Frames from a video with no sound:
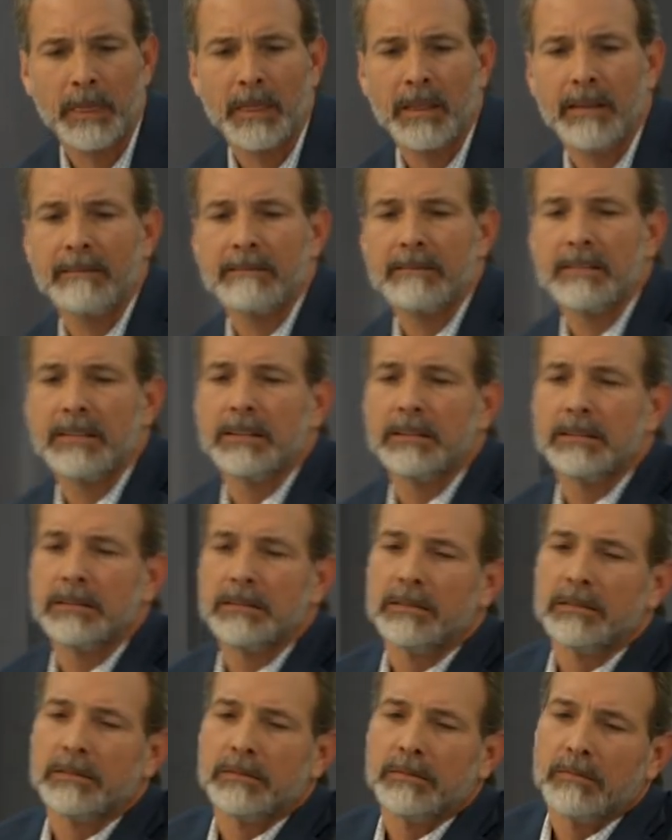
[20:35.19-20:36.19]

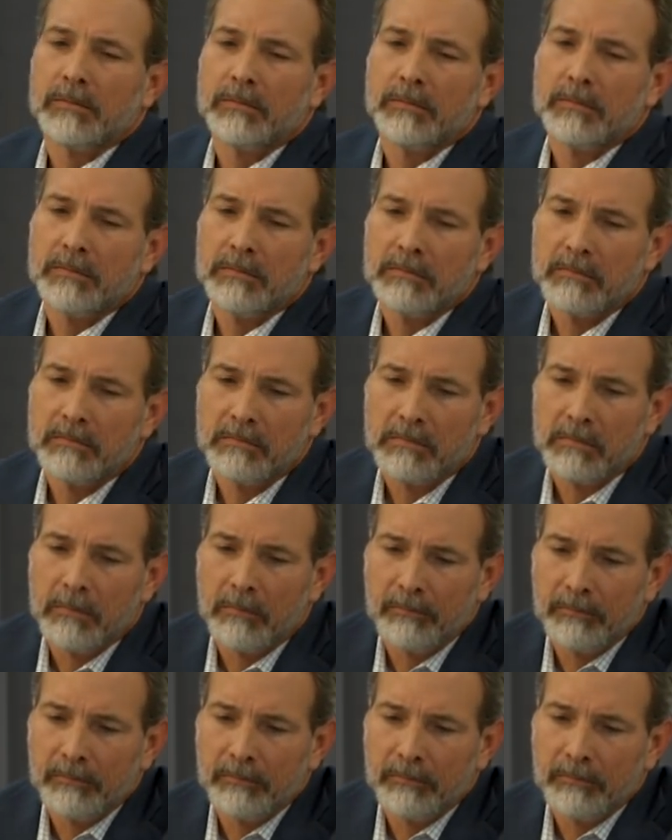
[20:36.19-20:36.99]
(no one is talking)